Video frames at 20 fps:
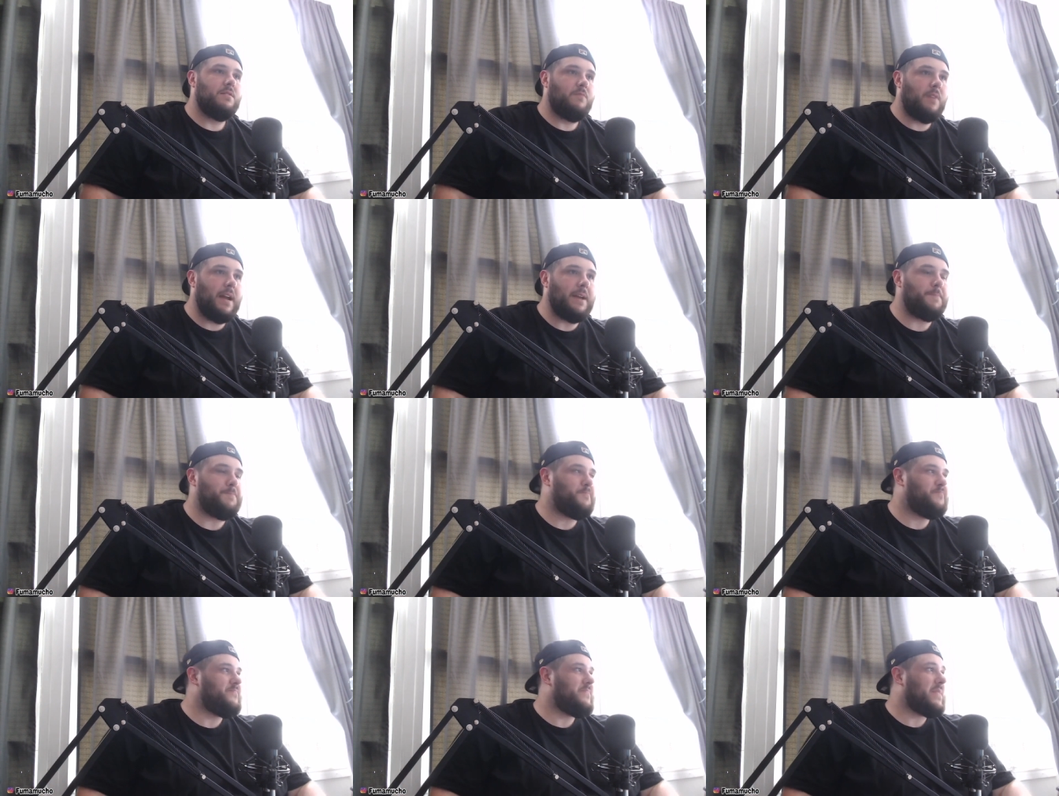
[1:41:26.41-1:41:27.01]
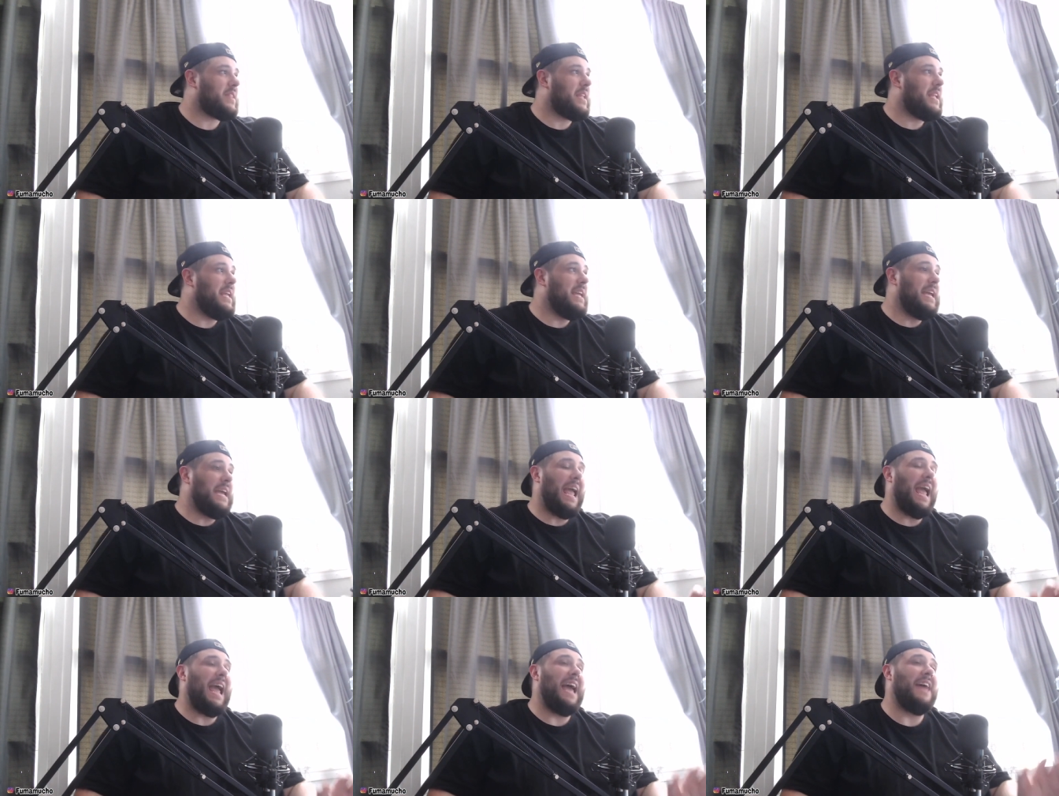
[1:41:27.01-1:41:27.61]
Right?
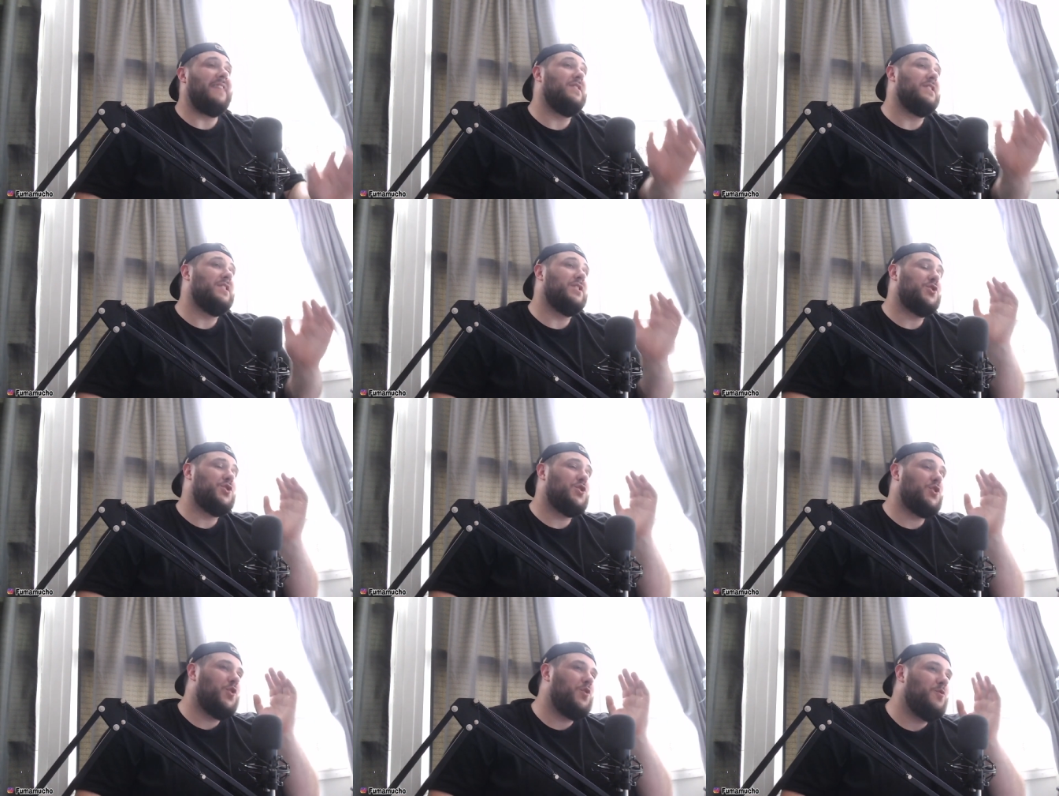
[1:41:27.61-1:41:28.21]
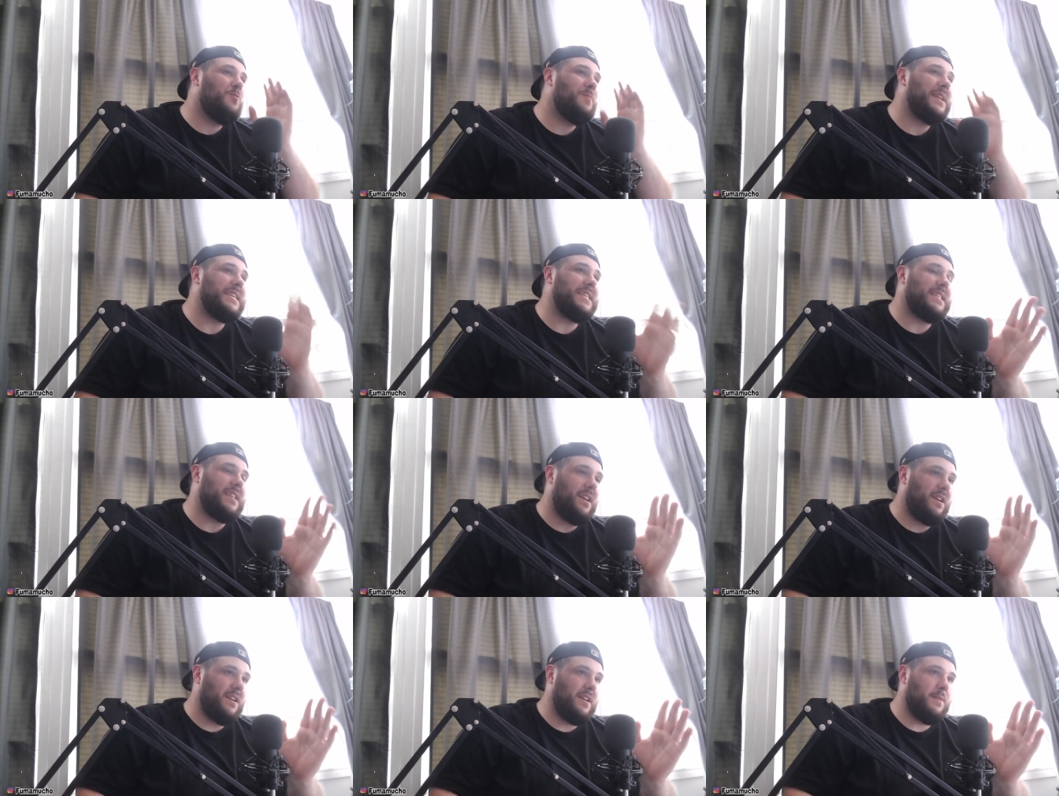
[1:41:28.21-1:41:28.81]
And too many
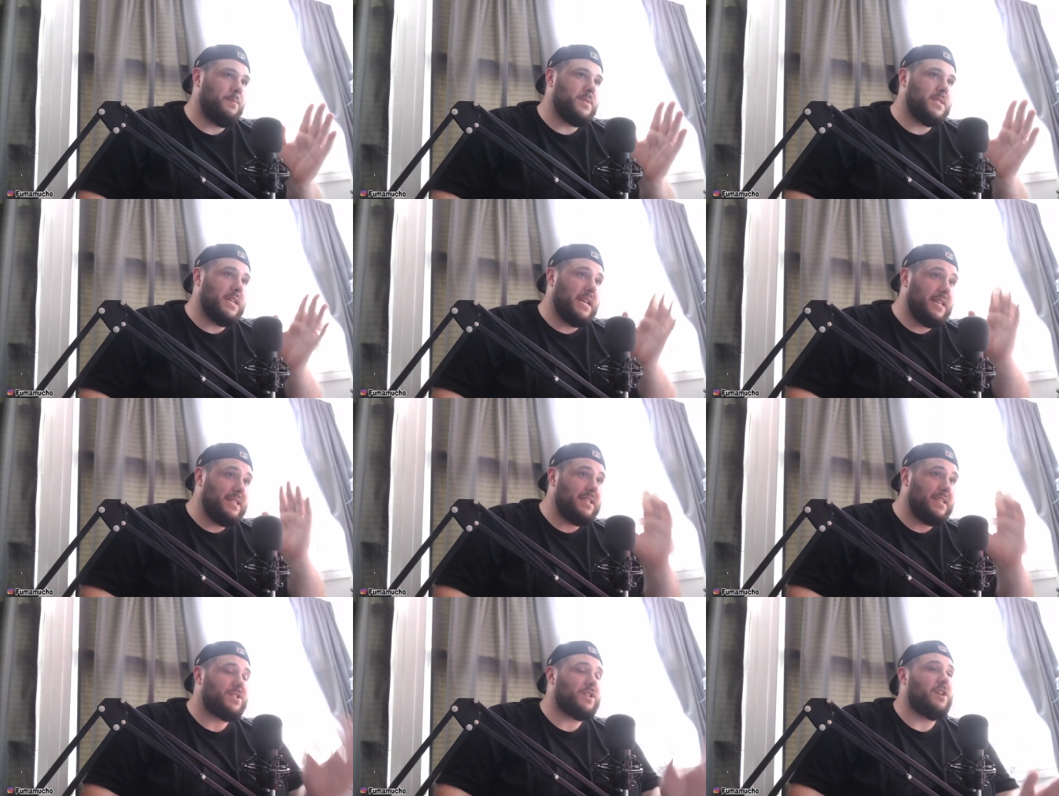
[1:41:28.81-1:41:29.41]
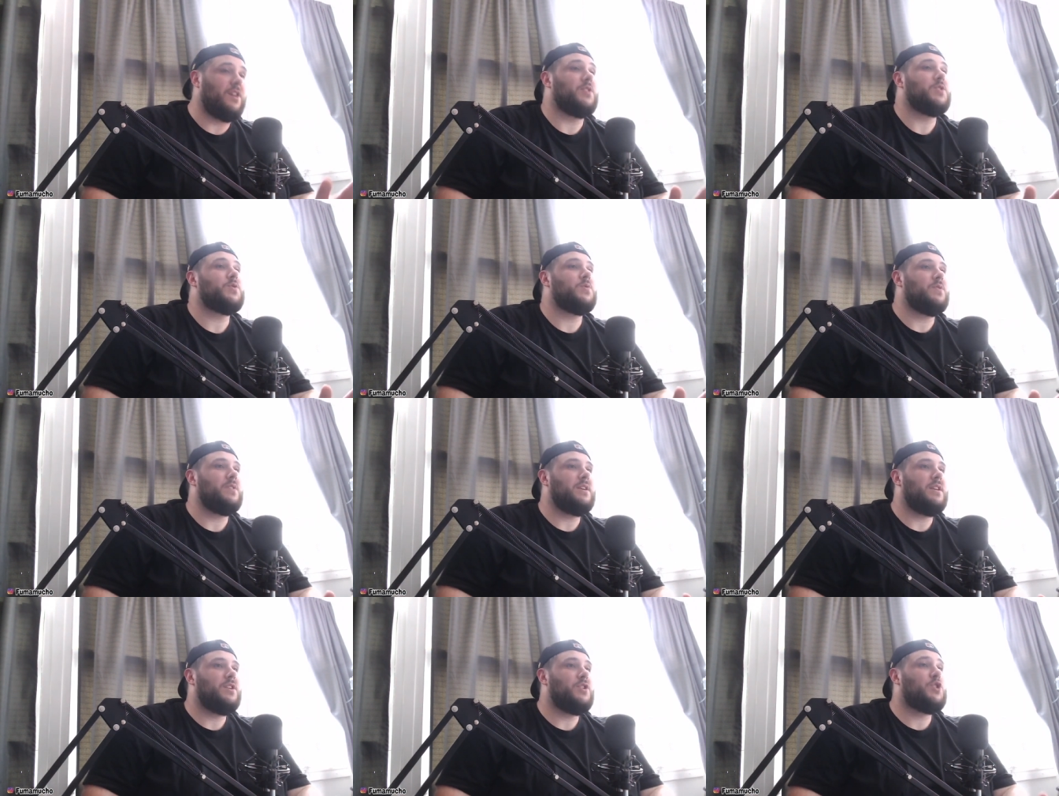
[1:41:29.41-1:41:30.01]
times in this country,